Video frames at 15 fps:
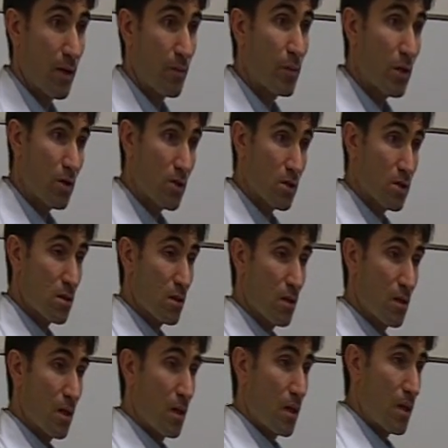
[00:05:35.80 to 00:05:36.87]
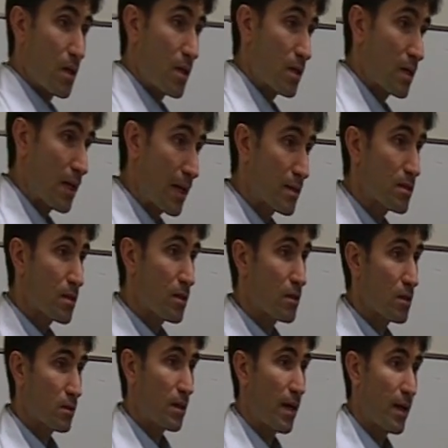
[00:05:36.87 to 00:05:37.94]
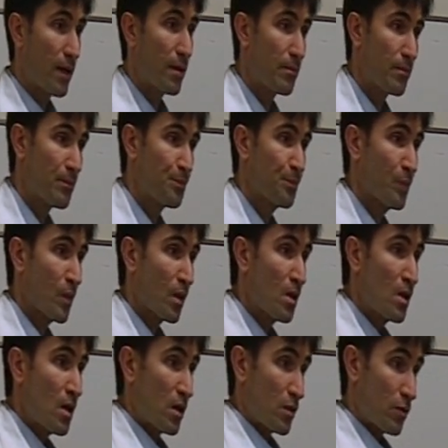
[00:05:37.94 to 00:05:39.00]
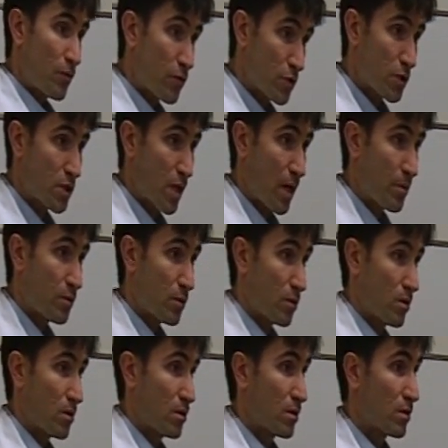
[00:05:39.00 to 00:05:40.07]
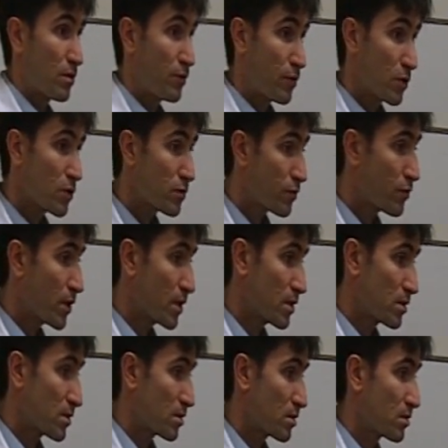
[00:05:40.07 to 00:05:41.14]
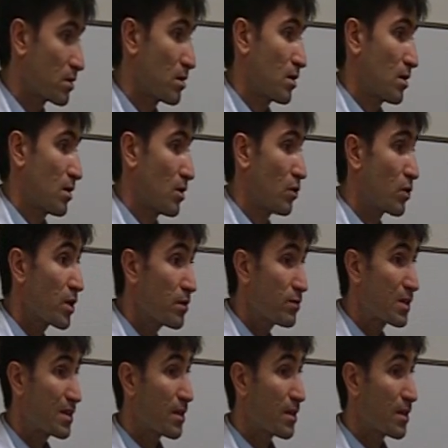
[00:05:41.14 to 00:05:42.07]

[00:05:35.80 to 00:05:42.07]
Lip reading: Because in classical time, the first chapter, the first phrase, or even